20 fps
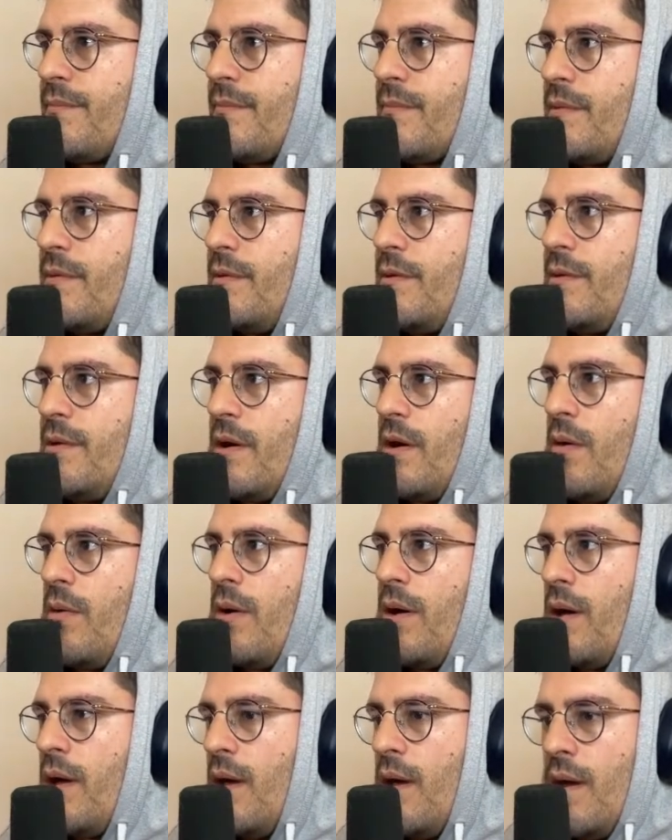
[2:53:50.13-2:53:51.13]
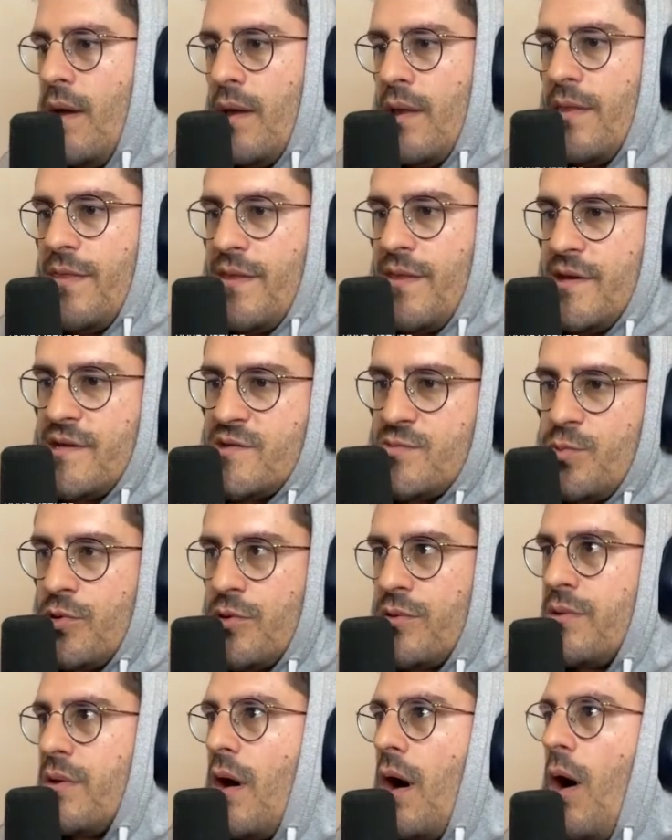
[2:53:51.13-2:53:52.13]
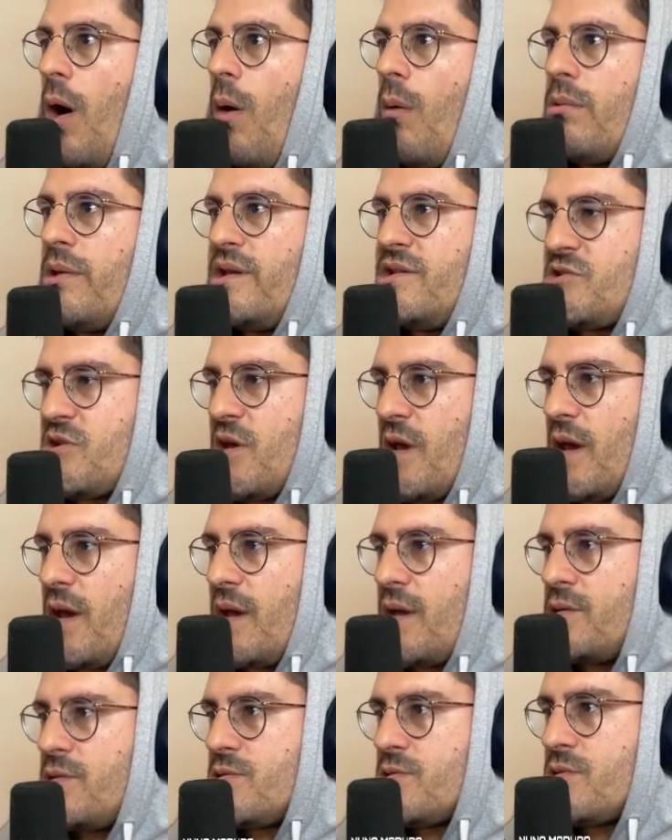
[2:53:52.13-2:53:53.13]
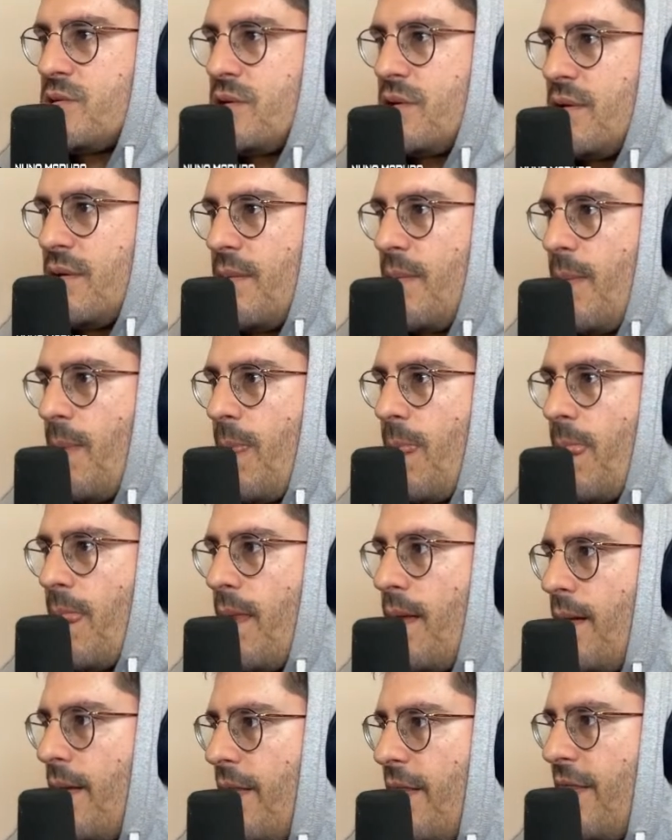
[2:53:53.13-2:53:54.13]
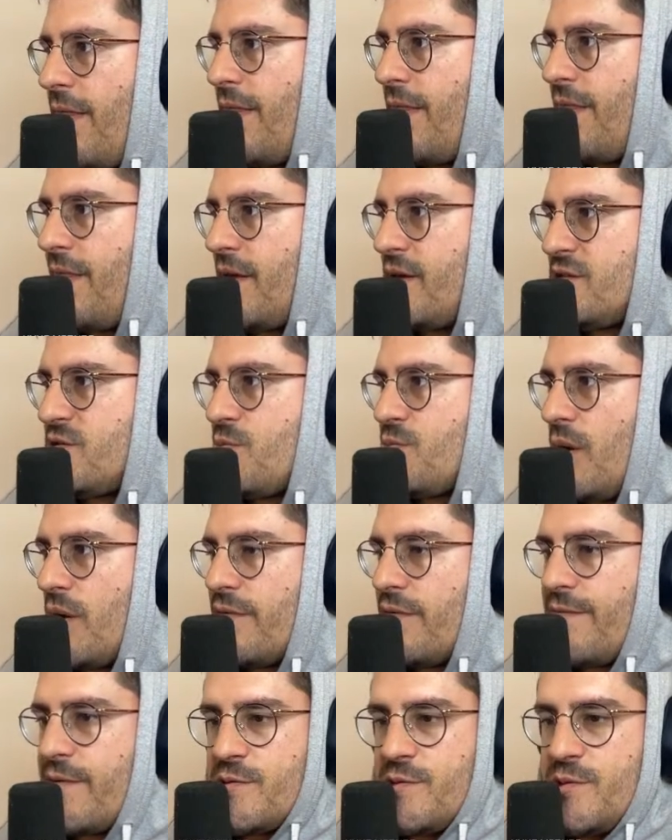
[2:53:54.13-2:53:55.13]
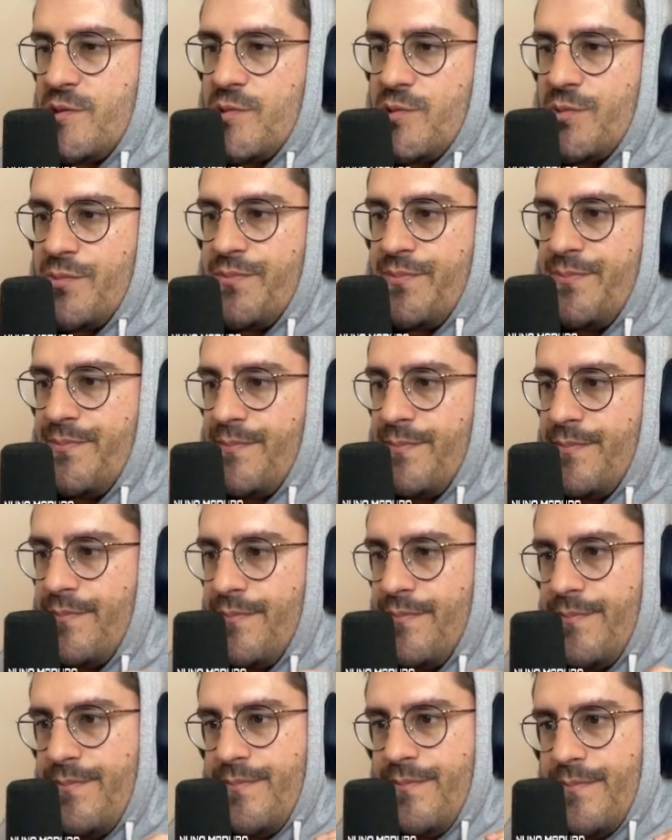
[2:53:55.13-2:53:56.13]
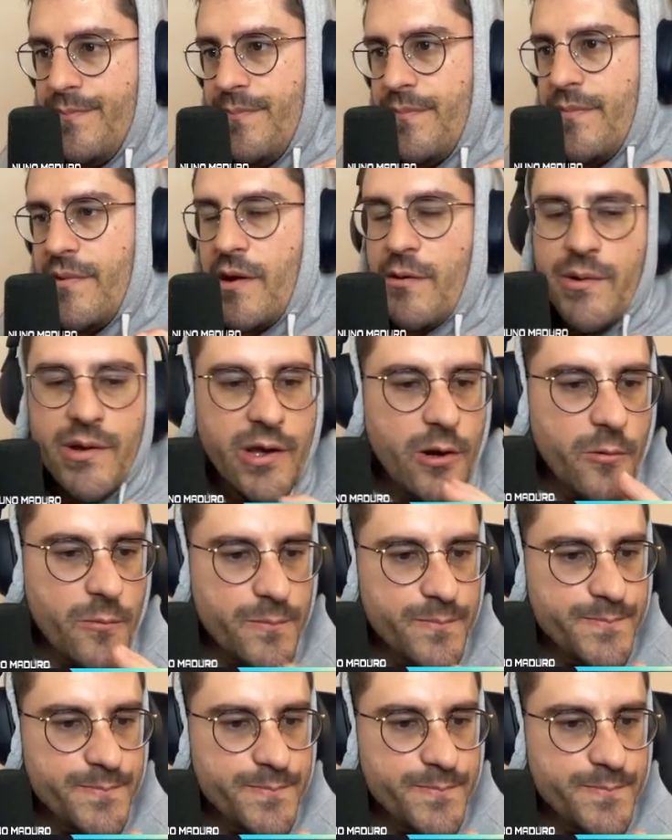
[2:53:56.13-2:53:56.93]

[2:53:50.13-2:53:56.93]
you know, this would only change this one for 2. There we go.